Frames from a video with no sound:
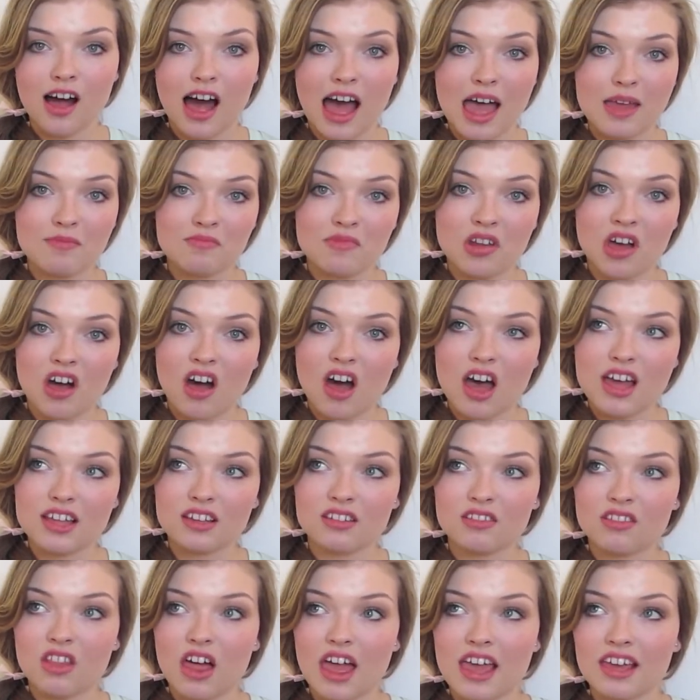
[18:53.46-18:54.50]
I'm not
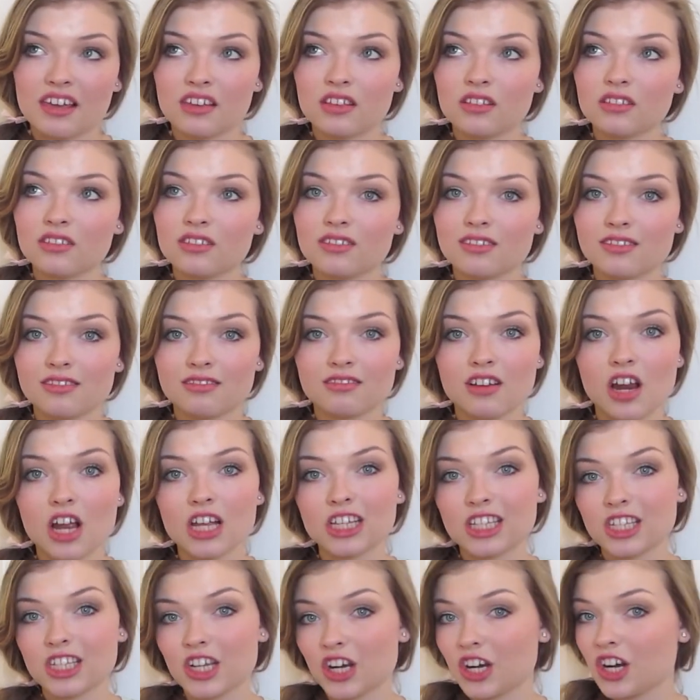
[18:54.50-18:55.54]
like
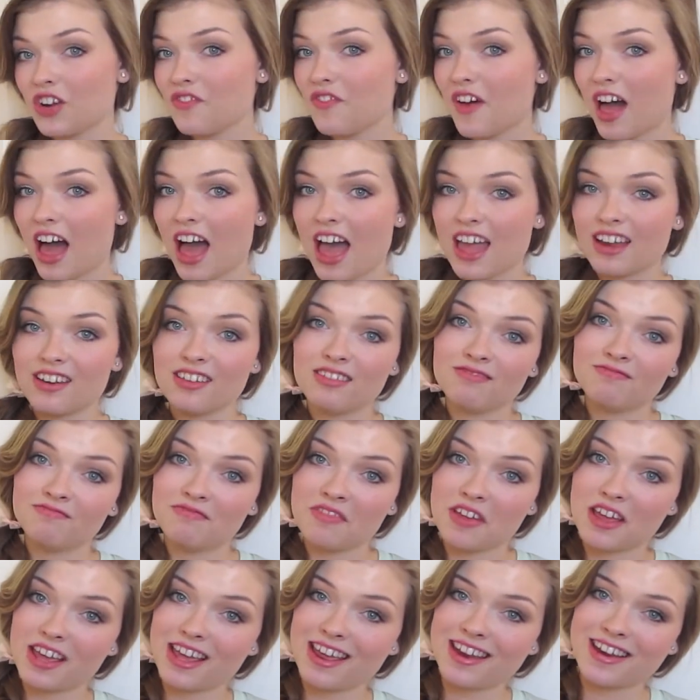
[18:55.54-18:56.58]
certified
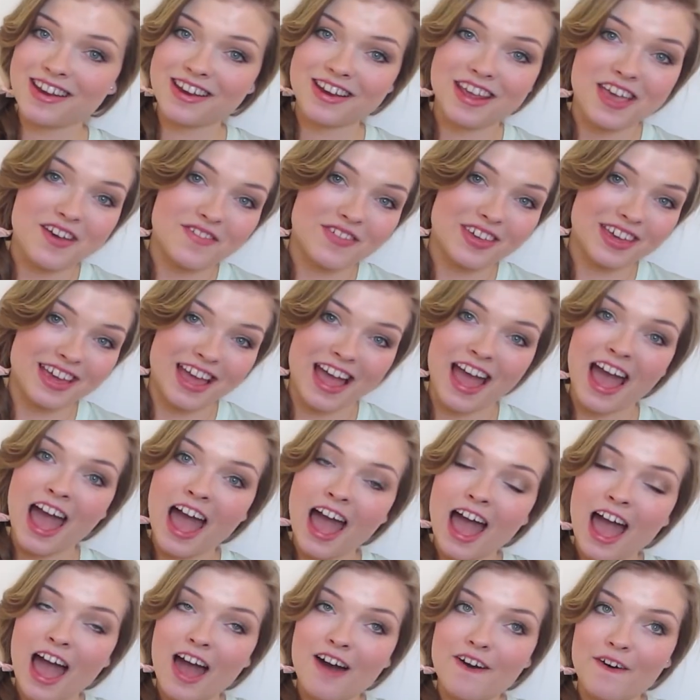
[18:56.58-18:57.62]
in giving
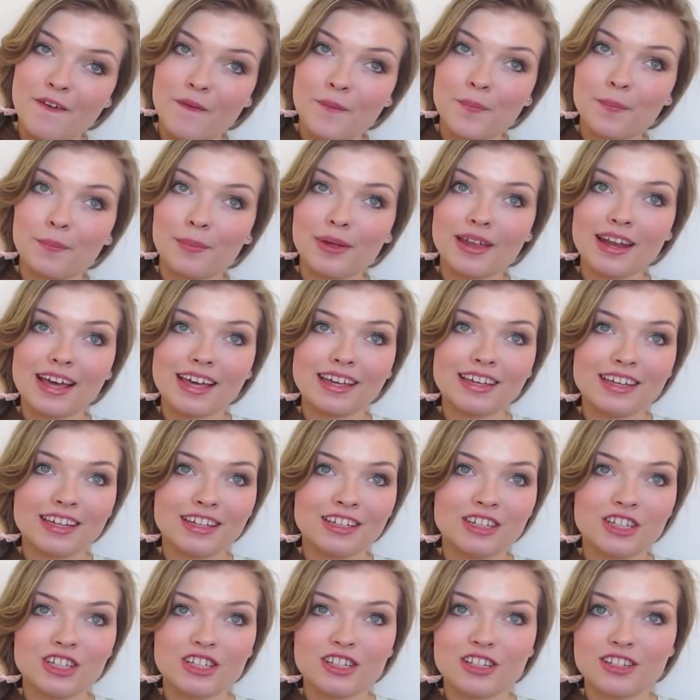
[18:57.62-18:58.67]
help, but I
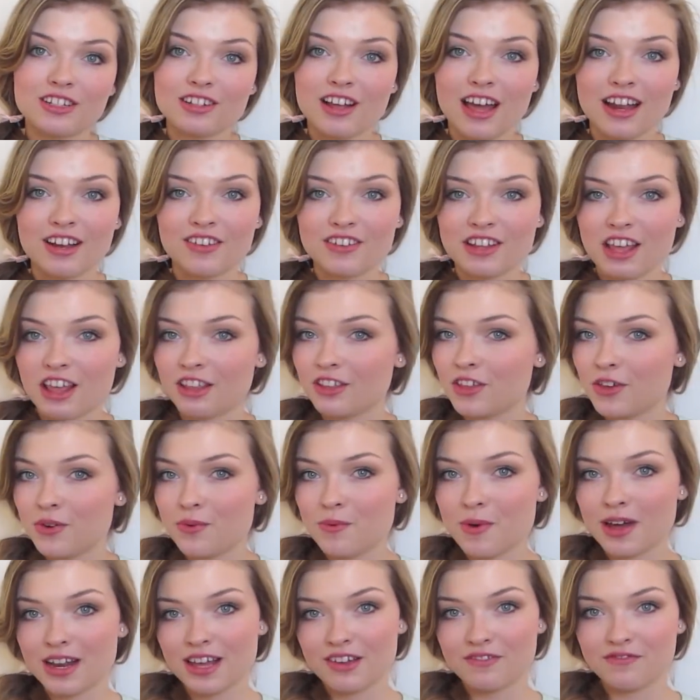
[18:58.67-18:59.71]
can just kind of tell you
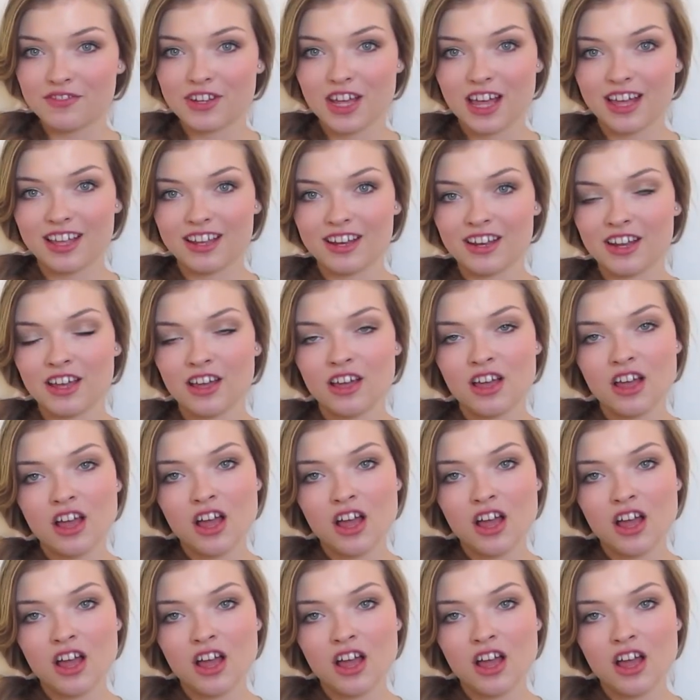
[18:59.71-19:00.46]
what I've done